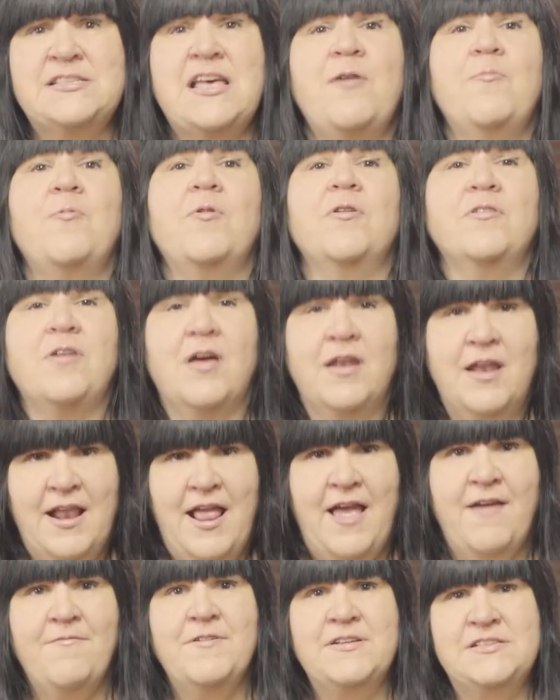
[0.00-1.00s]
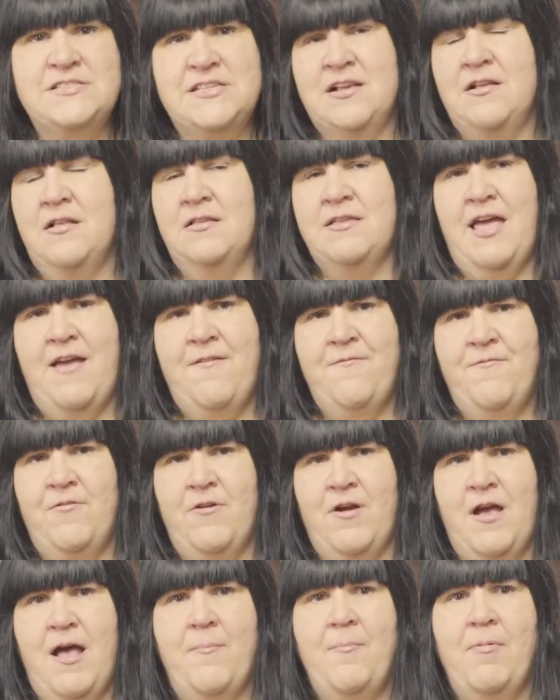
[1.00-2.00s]
I worked on it every single day for
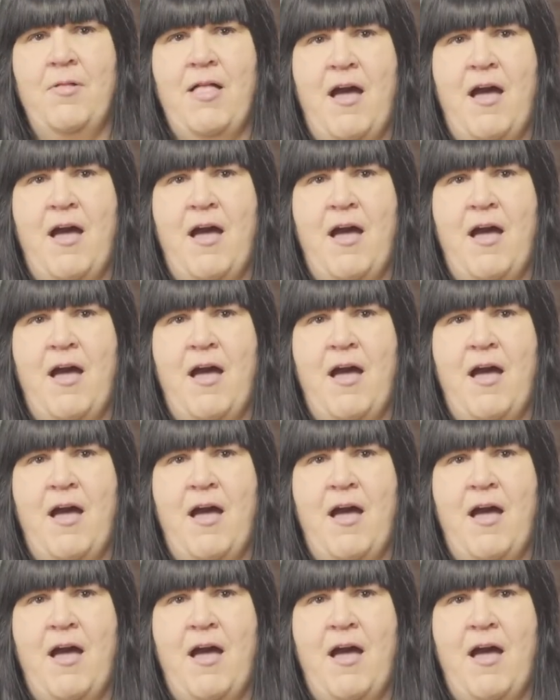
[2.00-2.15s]
a couple